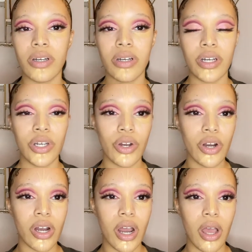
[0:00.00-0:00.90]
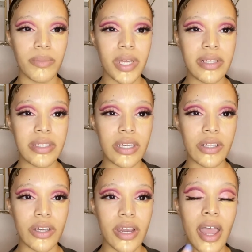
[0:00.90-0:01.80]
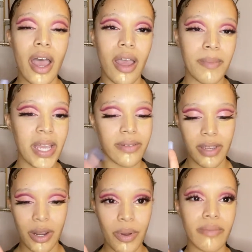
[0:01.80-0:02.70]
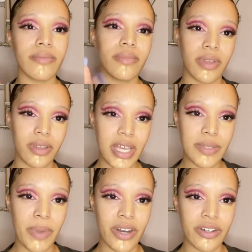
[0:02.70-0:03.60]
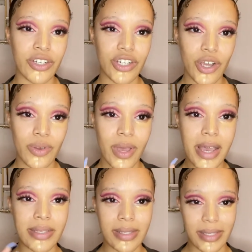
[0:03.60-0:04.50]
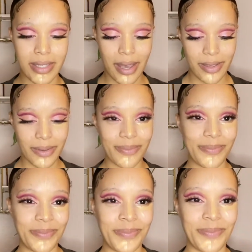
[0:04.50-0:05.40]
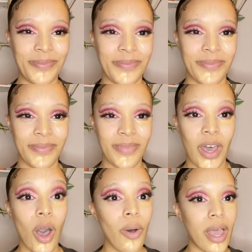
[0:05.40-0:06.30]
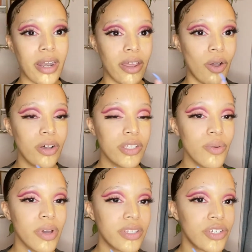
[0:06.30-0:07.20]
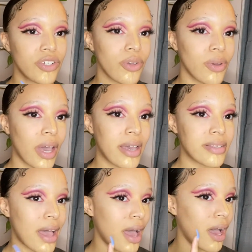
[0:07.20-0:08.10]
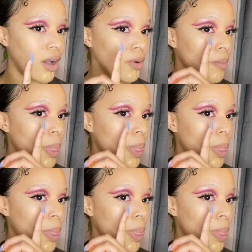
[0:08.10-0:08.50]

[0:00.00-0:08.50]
your concealer. I'm not, you know what, it's better to show you guys than to tell you. Oh, and I also wanted to show you guys how